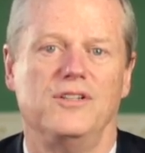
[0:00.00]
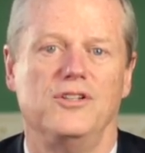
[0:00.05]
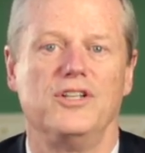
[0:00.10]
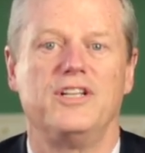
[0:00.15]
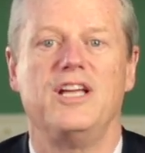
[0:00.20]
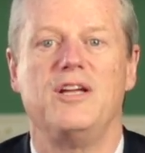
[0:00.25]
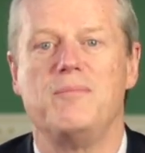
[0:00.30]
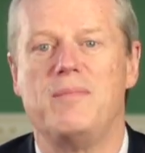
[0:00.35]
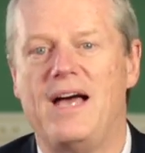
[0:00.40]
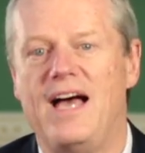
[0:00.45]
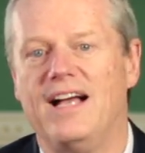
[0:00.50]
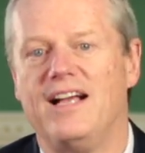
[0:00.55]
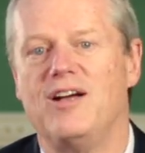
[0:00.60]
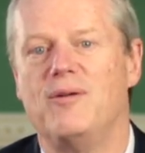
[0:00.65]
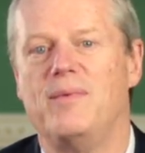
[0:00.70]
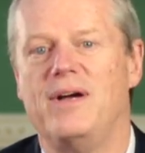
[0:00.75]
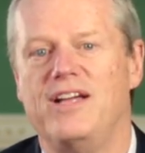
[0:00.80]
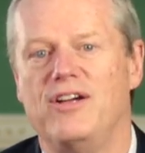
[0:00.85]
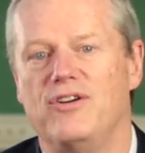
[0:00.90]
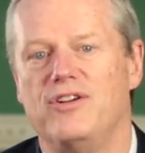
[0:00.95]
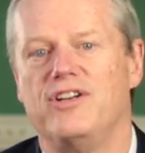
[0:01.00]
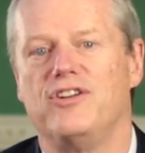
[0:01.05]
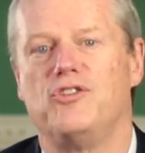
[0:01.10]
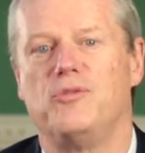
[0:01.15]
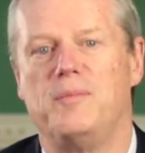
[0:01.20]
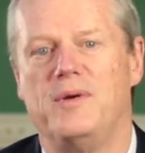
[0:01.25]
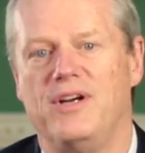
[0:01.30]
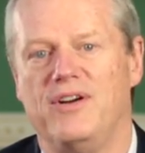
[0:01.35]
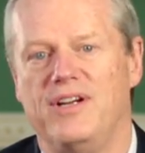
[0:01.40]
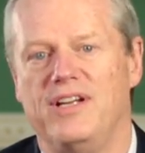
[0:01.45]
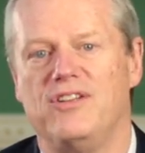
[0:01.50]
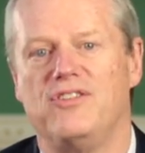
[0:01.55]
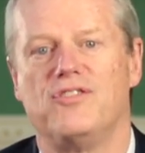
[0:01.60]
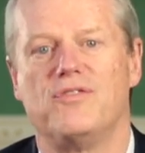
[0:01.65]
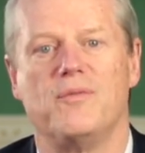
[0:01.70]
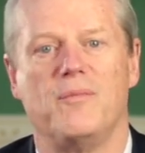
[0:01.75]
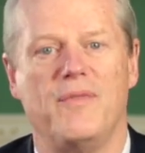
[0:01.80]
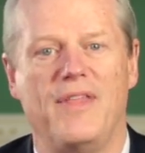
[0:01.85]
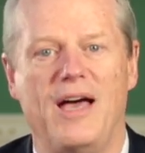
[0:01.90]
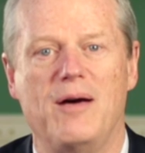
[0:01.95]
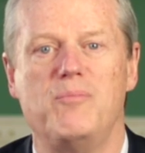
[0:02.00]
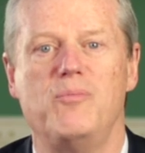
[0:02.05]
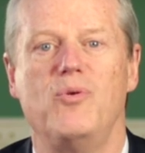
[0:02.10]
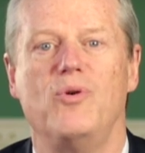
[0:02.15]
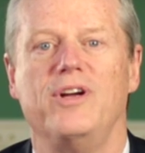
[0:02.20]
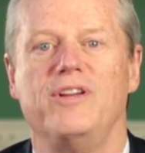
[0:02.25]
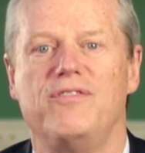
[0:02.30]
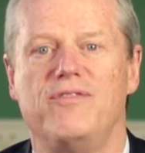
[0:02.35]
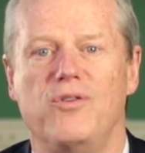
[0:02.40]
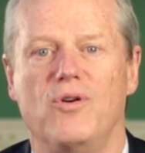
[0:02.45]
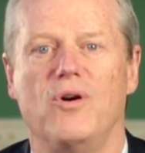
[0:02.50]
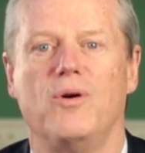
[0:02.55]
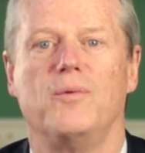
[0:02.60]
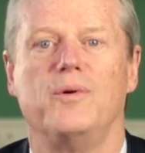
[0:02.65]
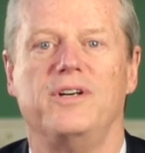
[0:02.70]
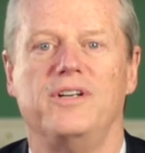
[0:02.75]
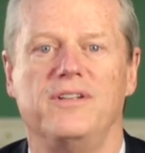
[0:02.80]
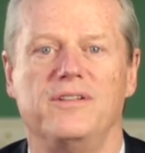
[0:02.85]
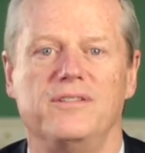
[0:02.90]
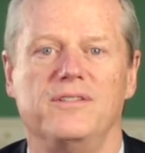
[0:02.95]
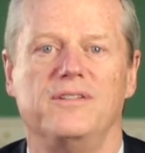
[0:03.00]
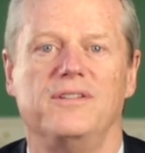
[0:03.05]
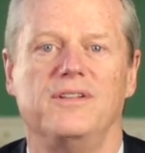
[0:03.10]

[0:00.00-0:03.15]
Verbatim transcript: Looking back on my own experience from that point forward